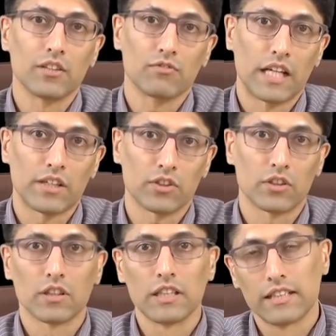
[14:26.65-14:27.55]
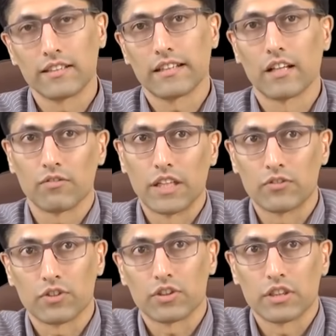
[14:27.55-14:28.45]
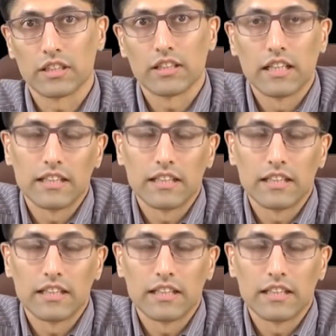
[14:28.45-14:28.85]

rational, self-interested